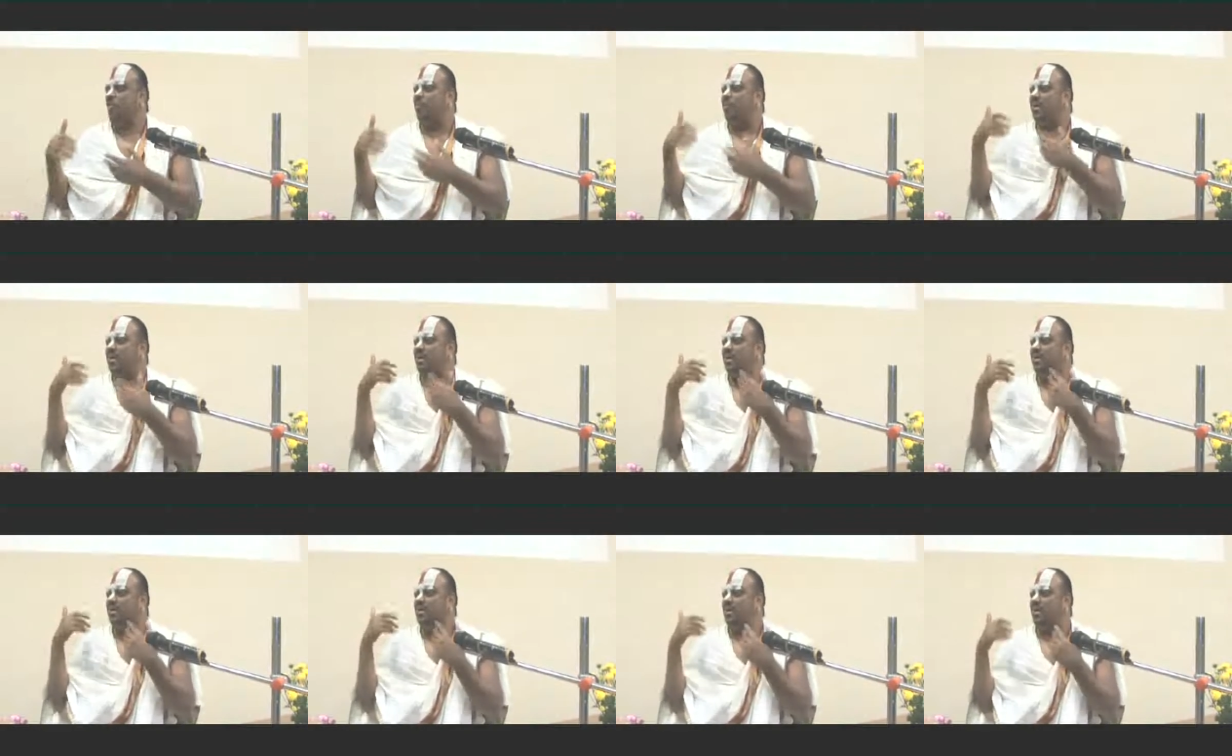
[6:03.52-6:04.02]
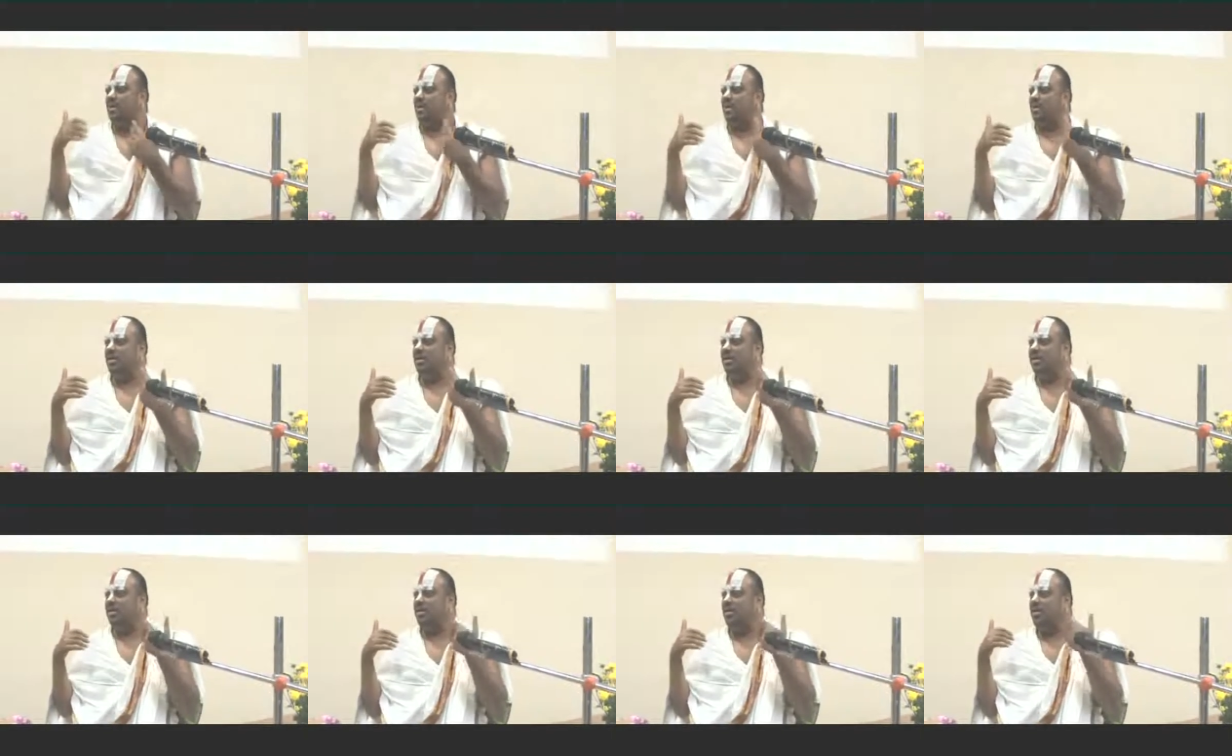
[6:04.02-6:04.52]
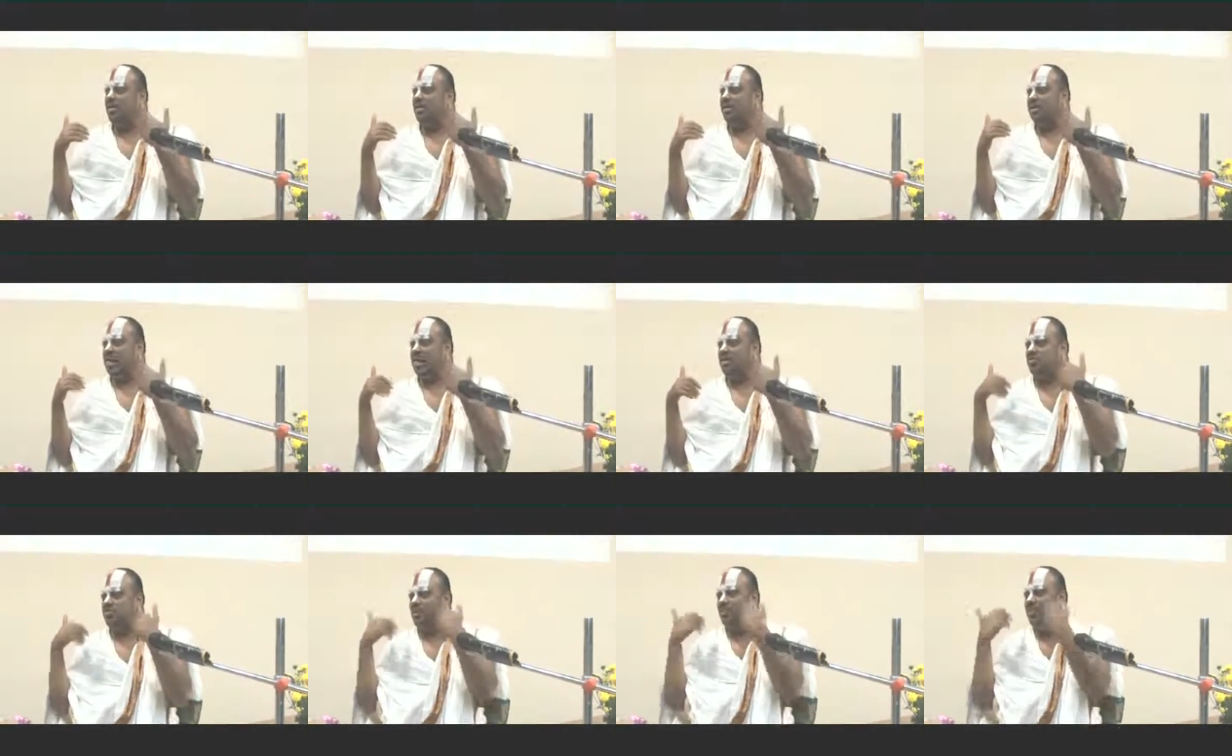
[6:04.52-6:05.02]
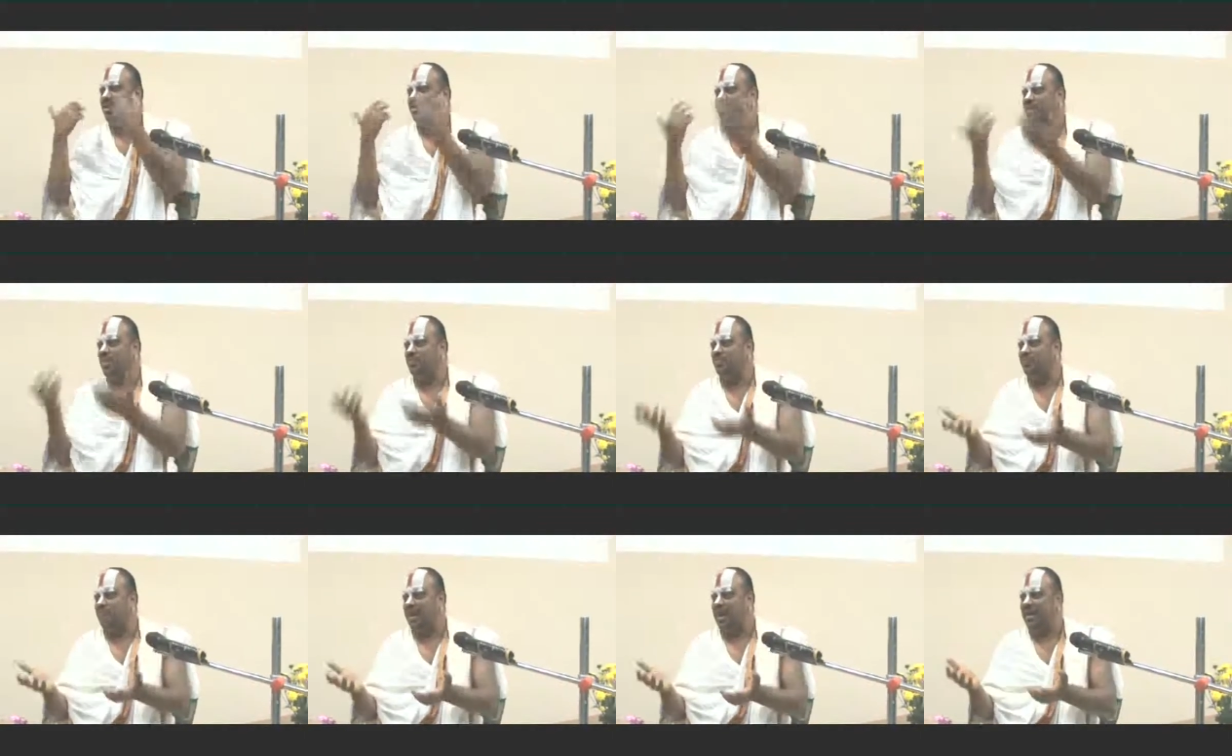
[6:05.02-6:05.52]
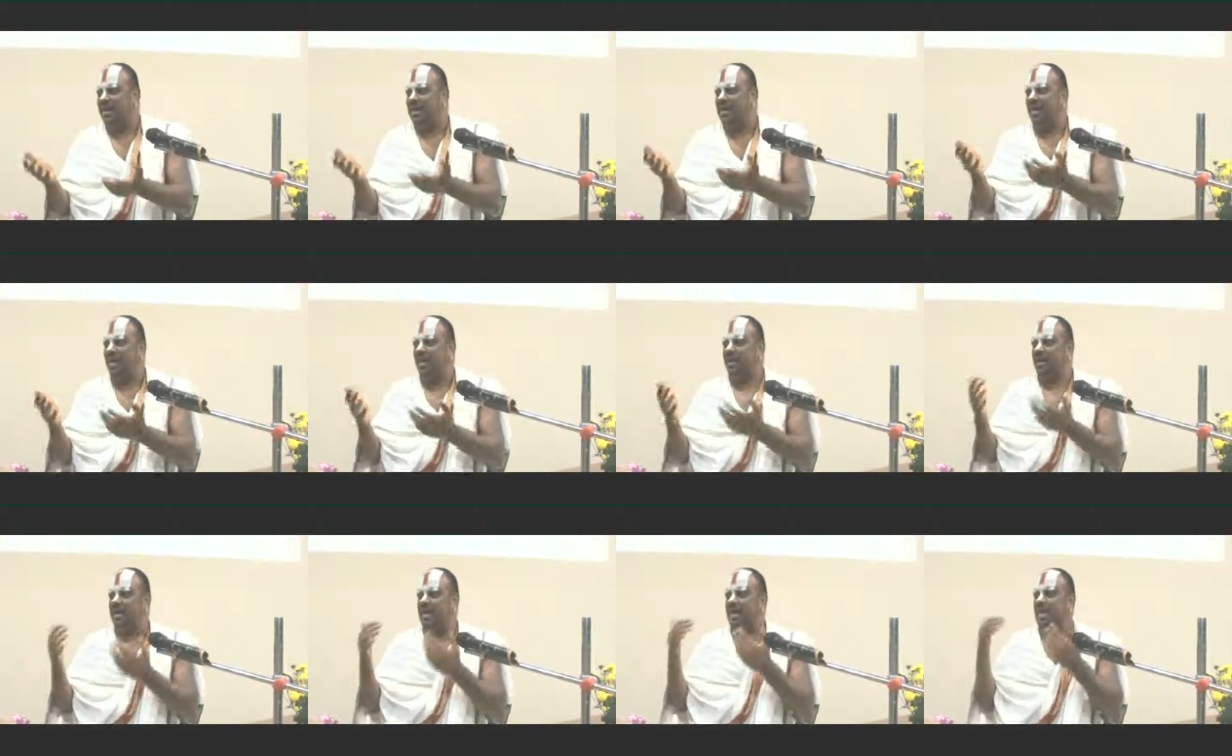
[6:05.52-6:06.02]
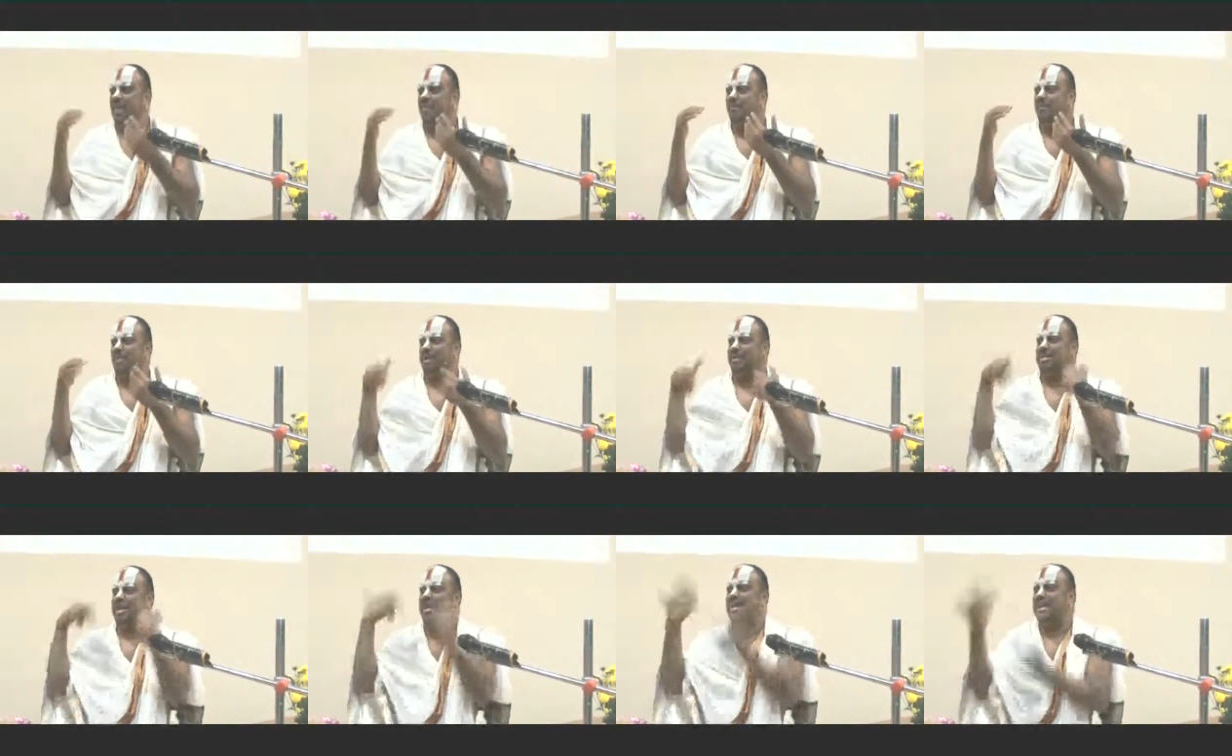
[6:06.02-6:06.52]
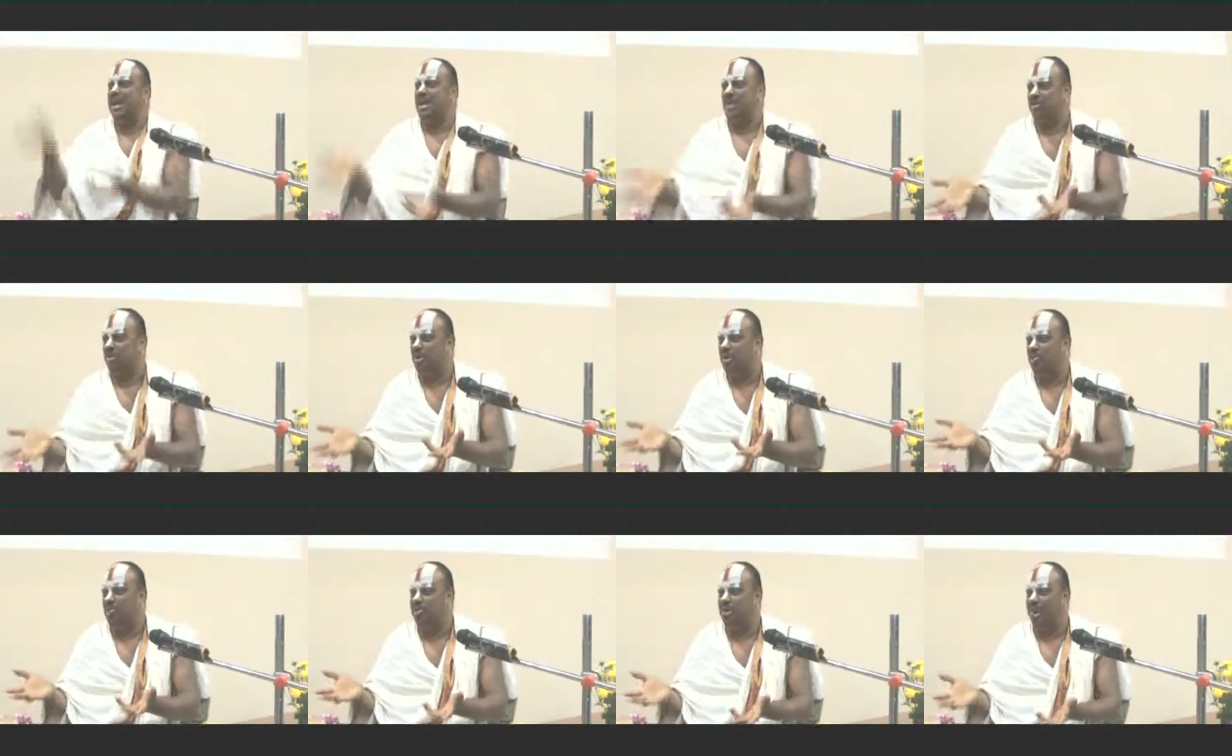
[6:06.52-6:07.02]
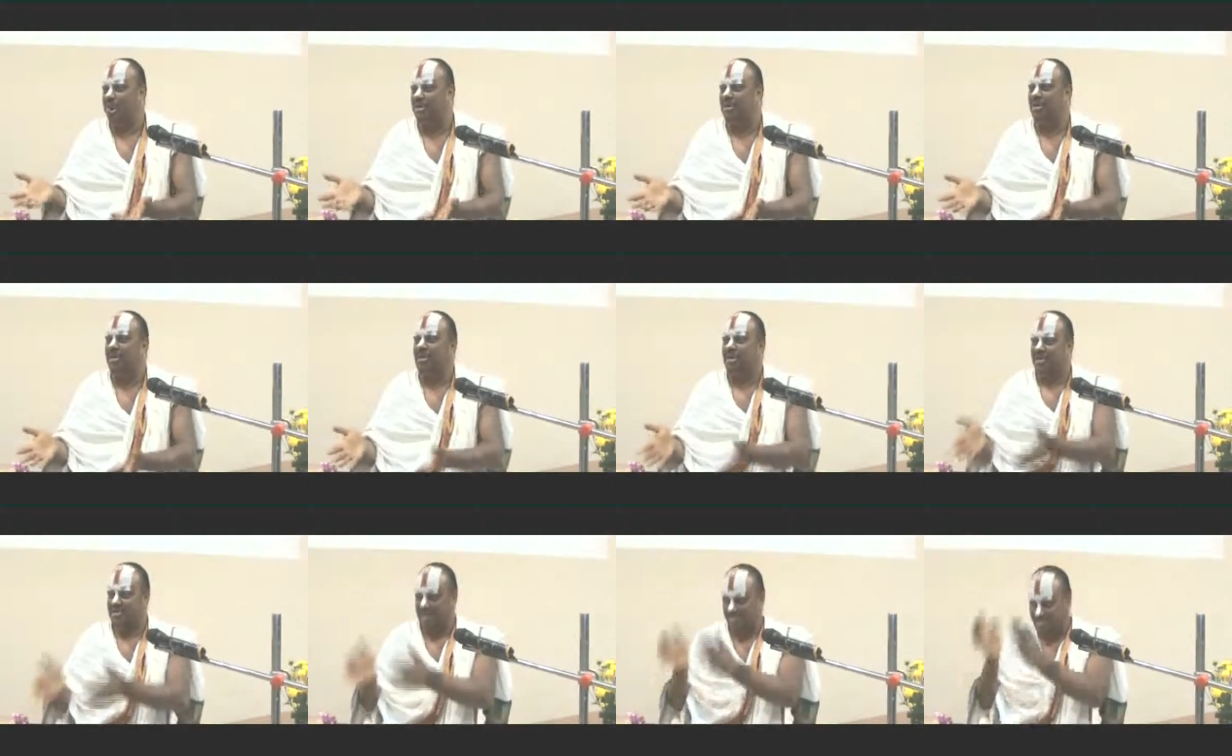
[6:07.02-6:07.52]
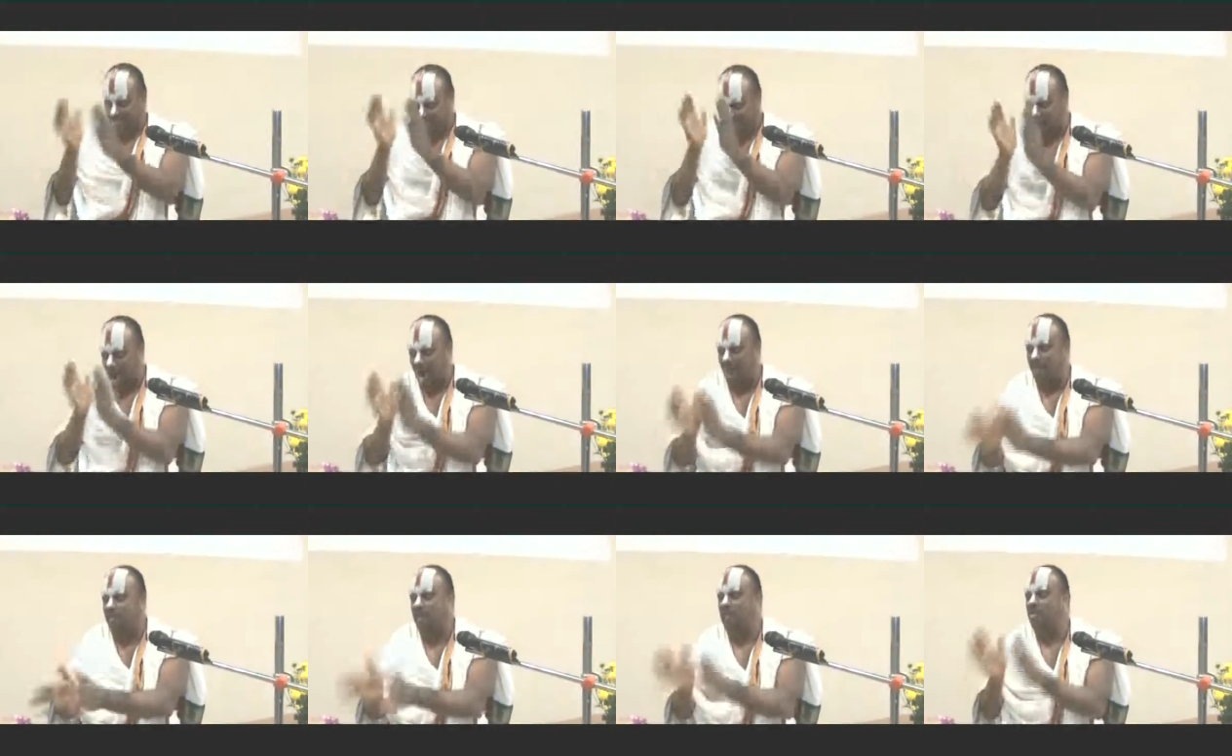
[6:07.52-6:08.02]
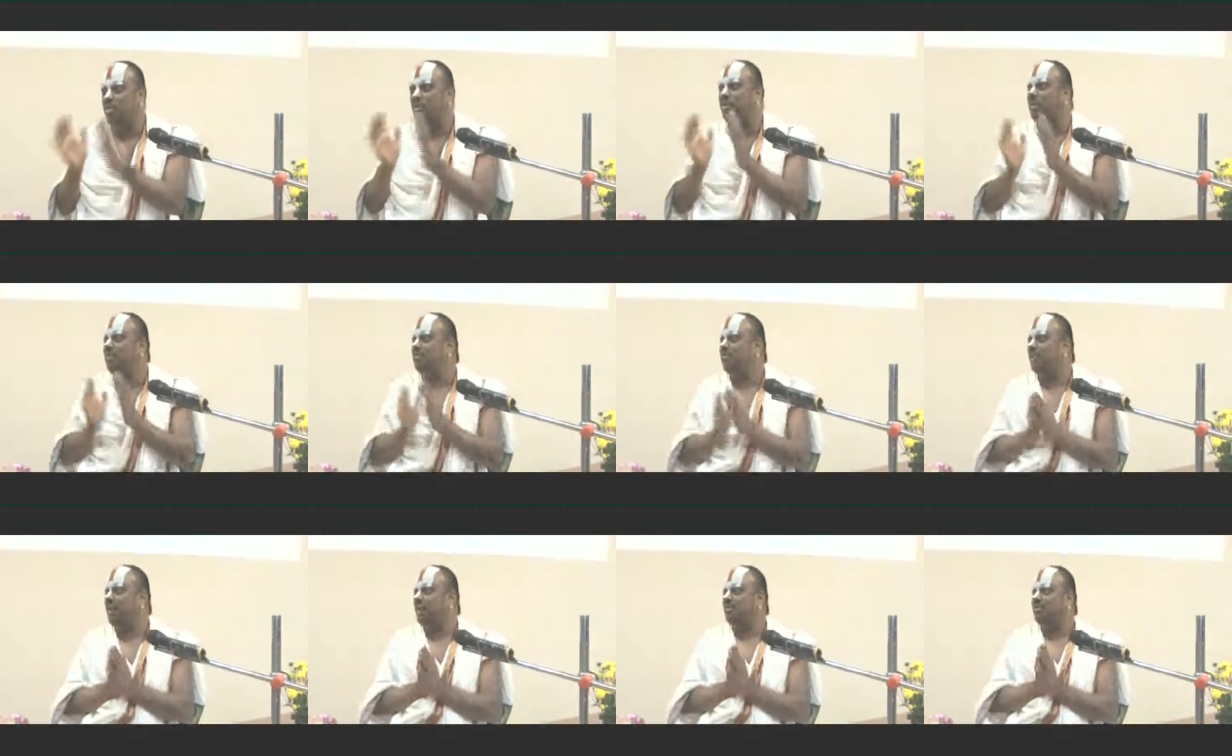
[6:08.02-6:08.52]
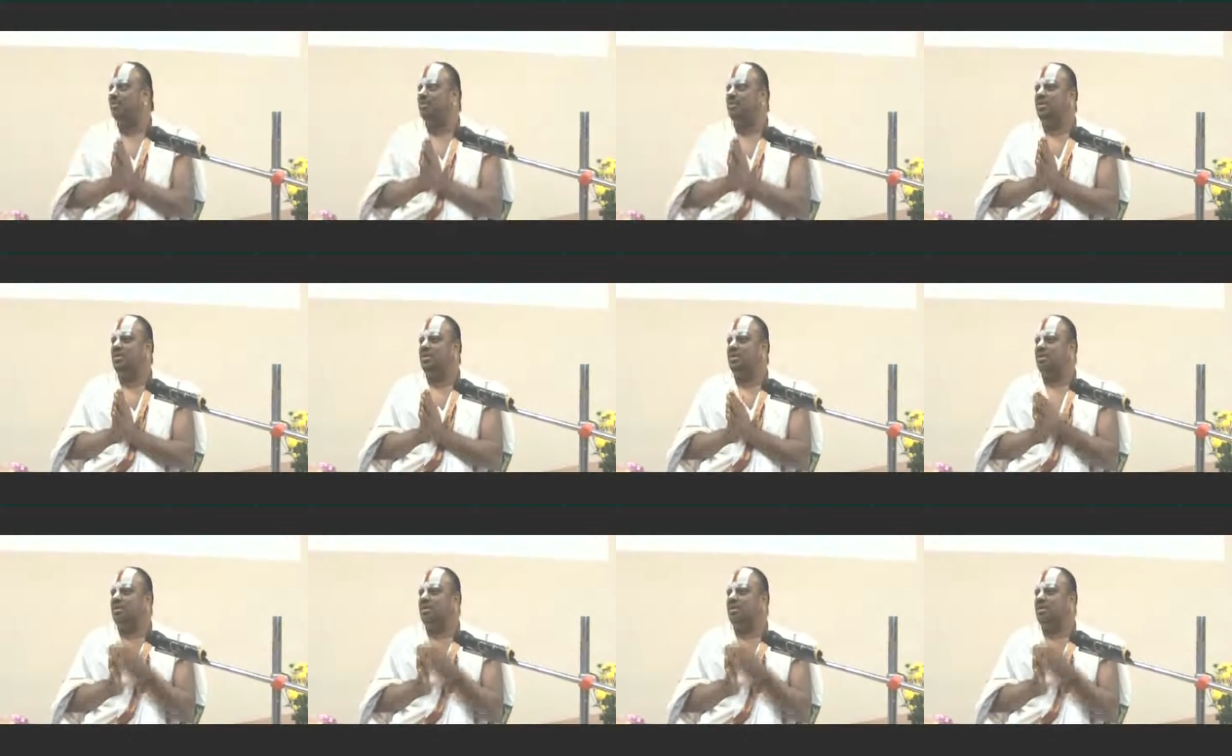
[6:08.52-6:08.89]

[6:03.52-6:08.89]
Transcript: a super transformation brain, or a preternatural brain, just a common human brain.